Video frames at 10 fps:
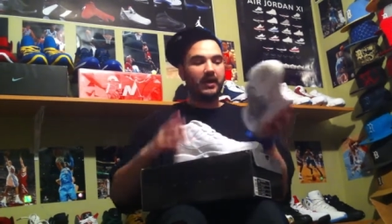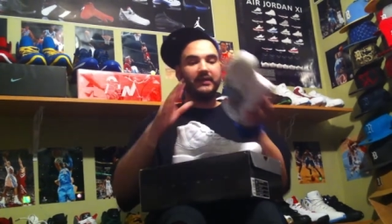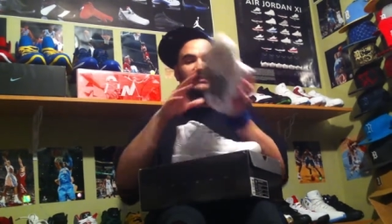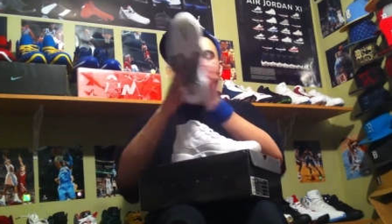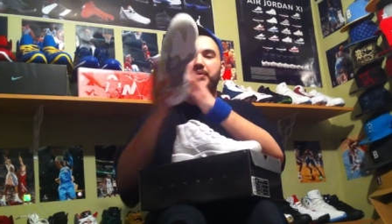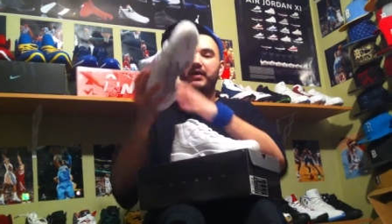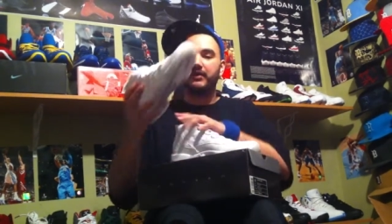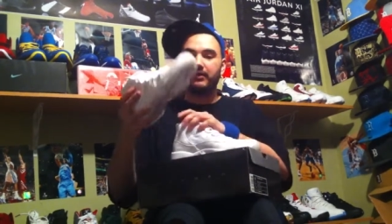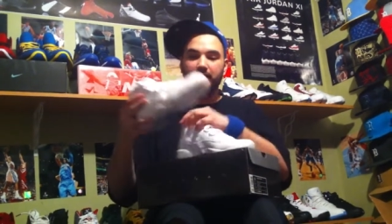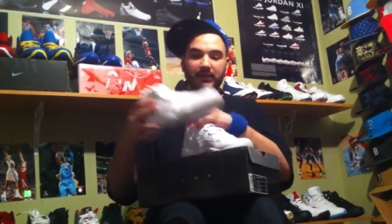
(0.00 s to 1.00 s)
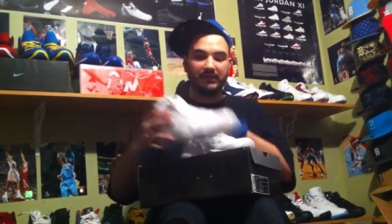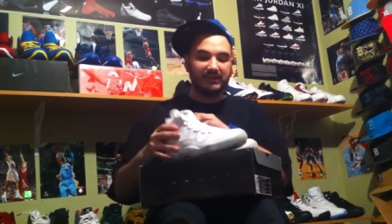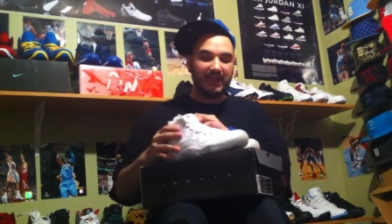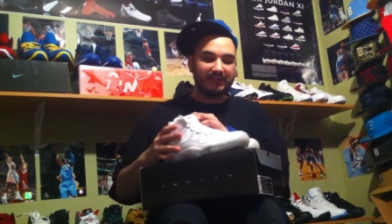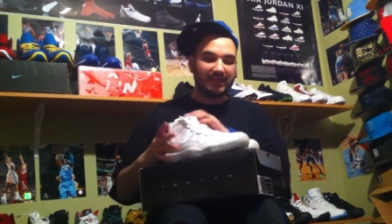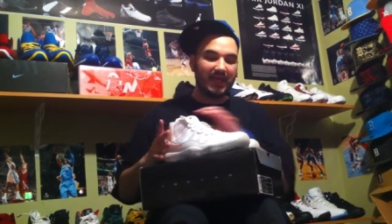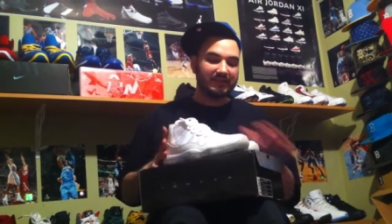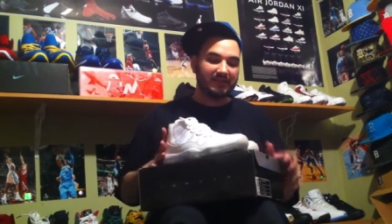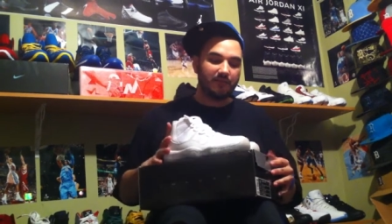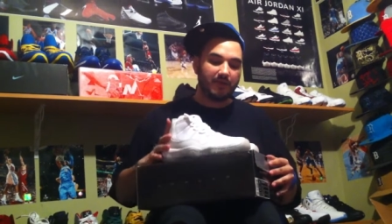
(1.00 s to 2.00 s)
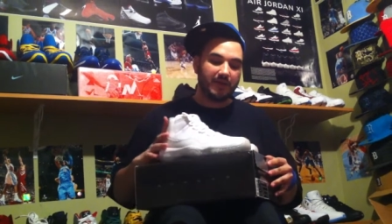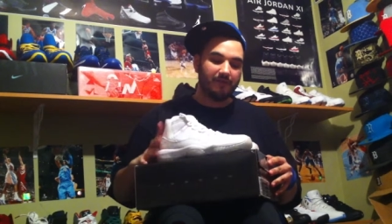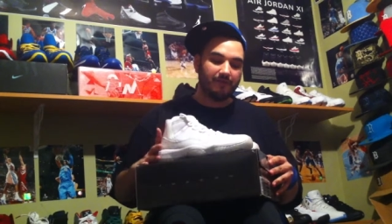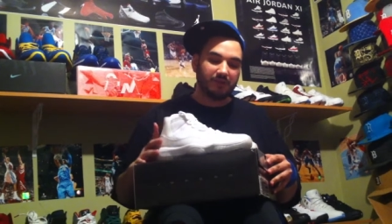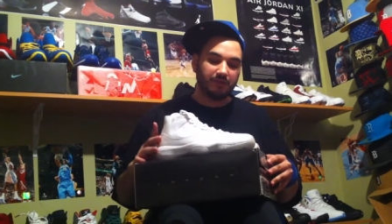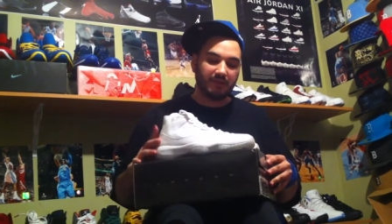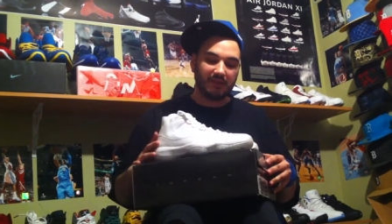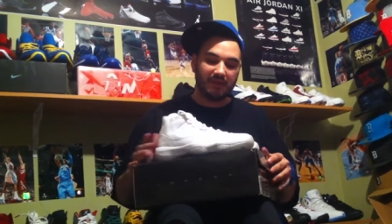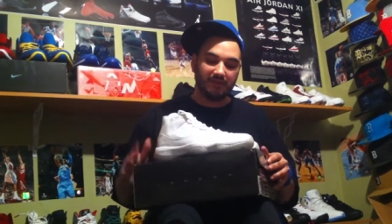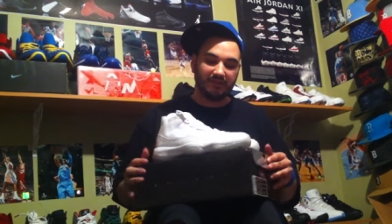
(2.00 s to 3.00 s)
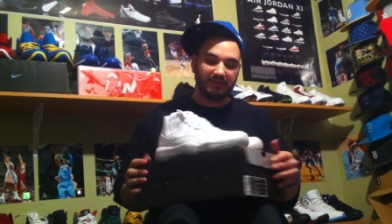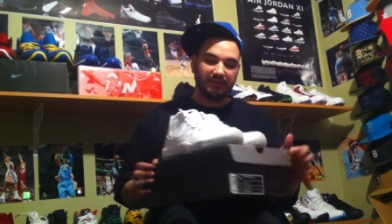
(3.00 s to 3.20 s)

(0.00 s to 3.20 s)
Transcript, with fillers: Icy Pair Deck Stock Silver Anniversary 11s.